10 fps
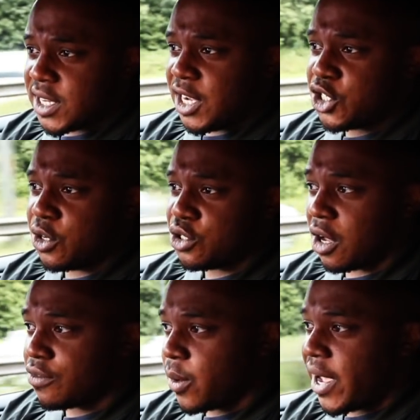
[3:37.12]
Stage 2
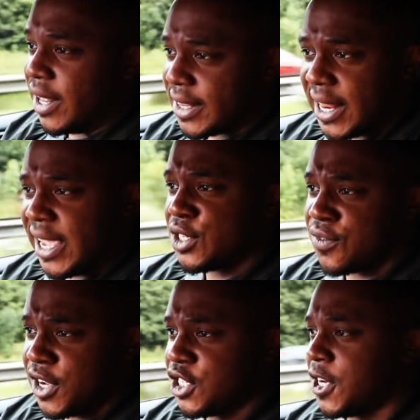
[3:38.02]
software, the latest
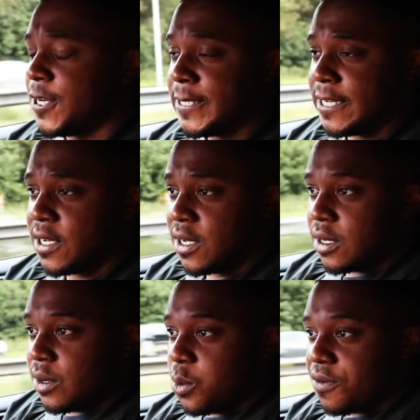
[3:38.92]
version.
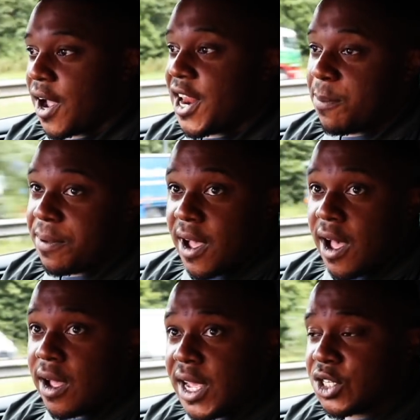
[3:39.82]
We've got an
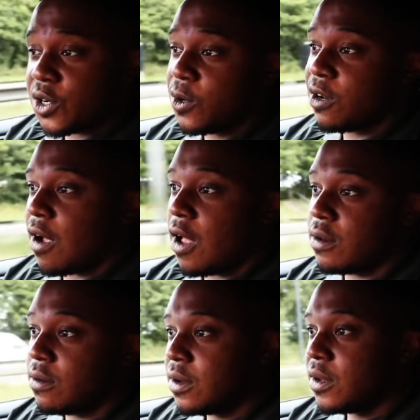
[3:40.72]
APR intercooler
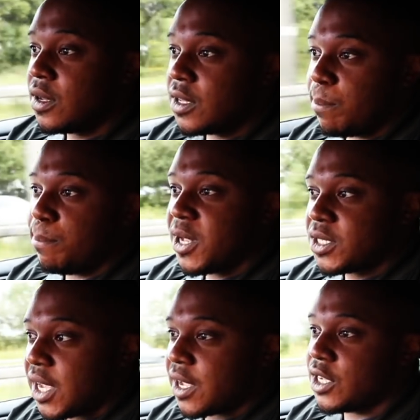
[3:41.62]
on,
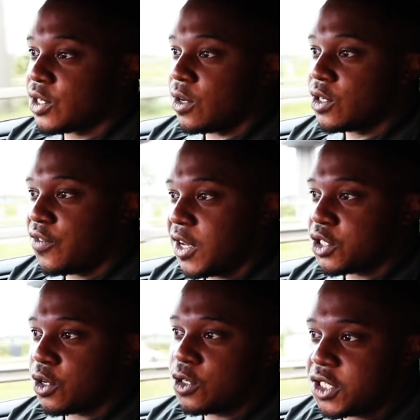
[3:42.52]
Miltech exhaust, full
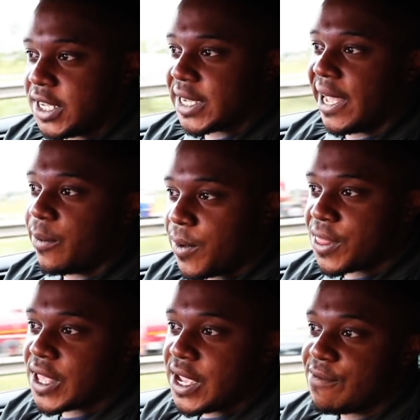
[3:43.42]
exhaust decat with
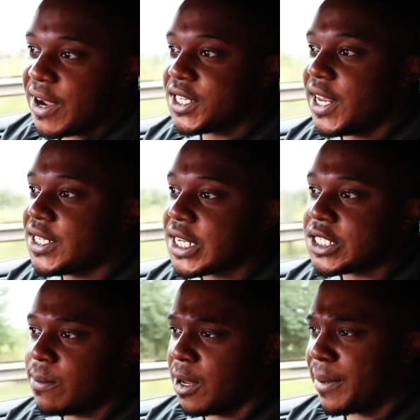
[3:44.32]
the resonator
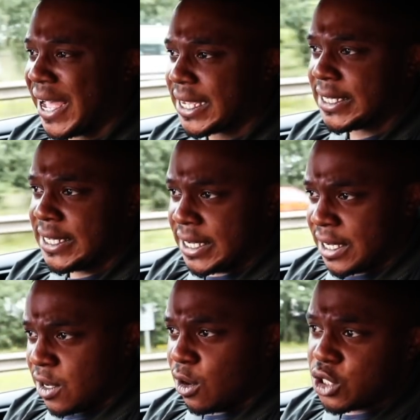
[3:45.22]
system in the back.
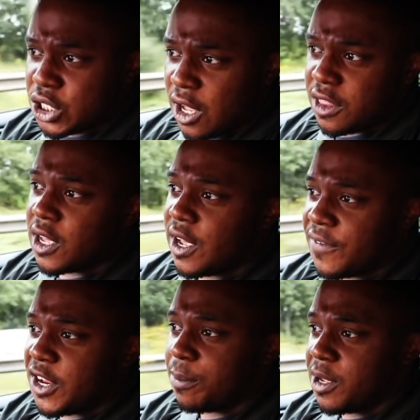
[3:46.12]
Also got the
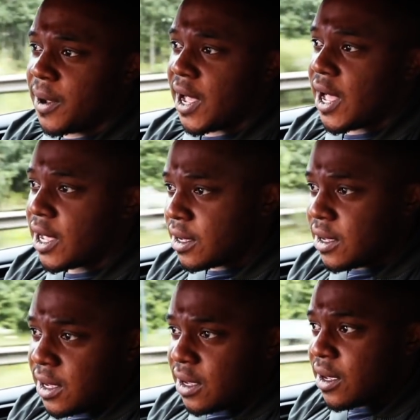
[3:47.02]
VWR
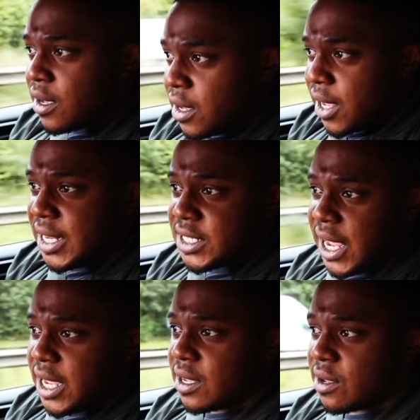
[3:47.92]

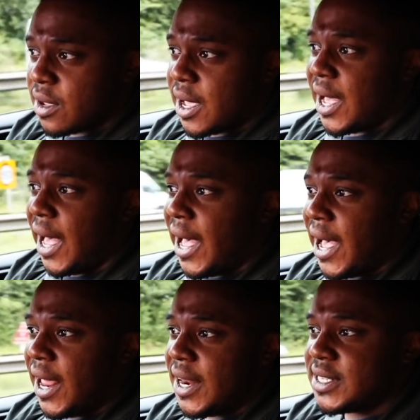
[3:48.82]
intake
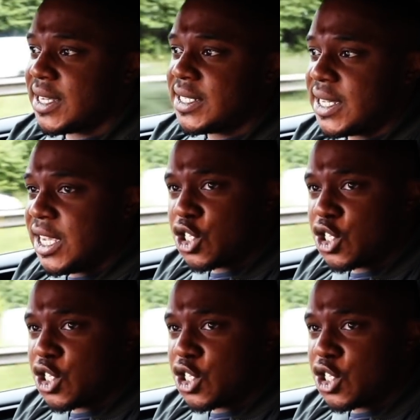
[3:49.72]
and TTE